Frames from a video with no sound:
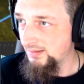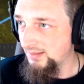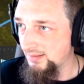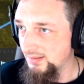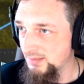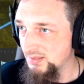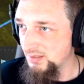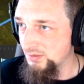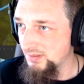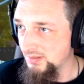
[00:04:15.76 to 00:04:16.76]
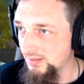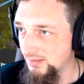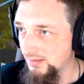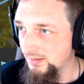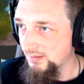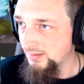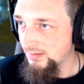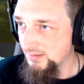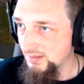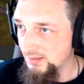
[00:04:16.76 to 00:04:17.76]
this position.
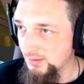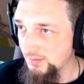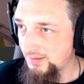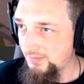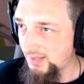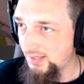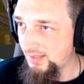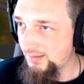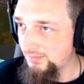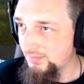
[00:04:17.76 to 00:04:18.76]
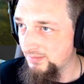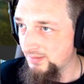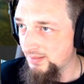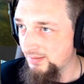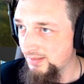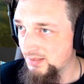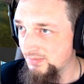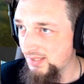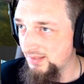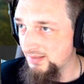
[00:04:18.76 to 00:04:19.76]
So it's 35. That's
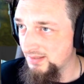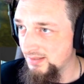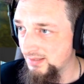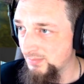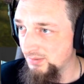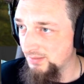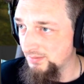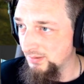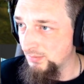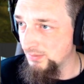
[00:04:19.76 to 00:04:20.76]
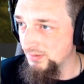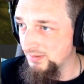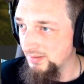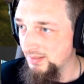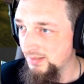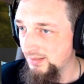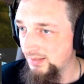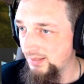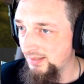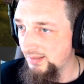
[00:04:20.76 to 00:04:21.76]
fine because he's coming around the corner.
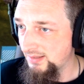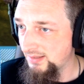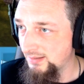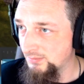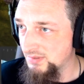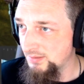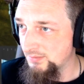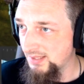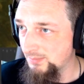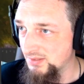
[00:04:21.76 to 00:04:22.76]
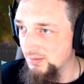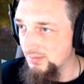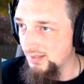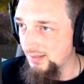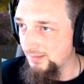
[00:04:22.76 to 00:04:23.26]
And we'll see what happens with that.